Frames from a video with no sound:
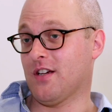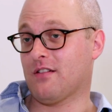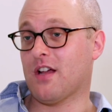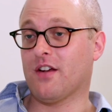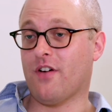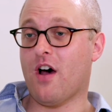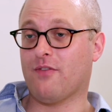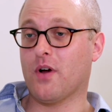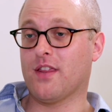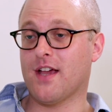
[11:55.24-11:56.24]
you're kind of
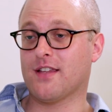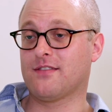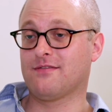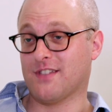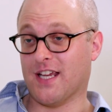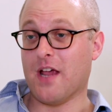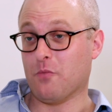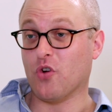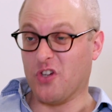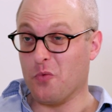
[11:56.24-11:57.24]
halfway there to
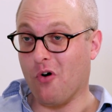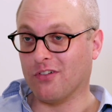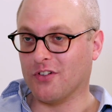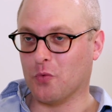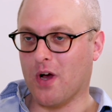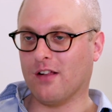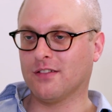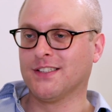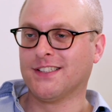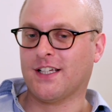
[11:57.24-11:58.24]
getting what you want as
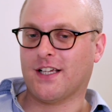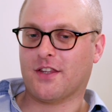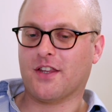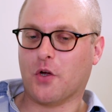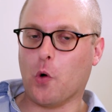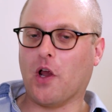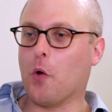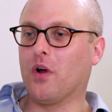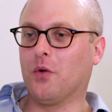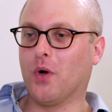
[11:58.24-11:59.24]
well. I think they call it
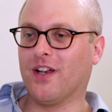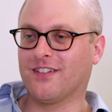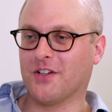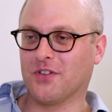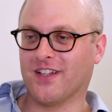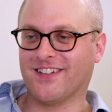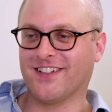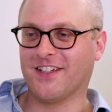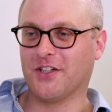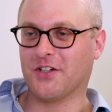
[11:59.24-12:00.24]
a win-win, don't
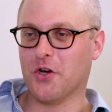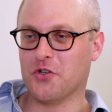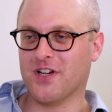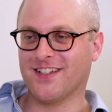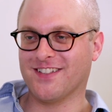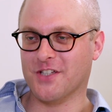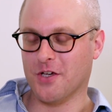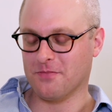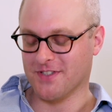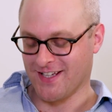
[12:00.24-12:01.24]
they, in negotiating
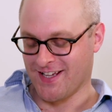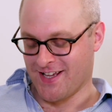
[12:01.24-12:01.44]
terms.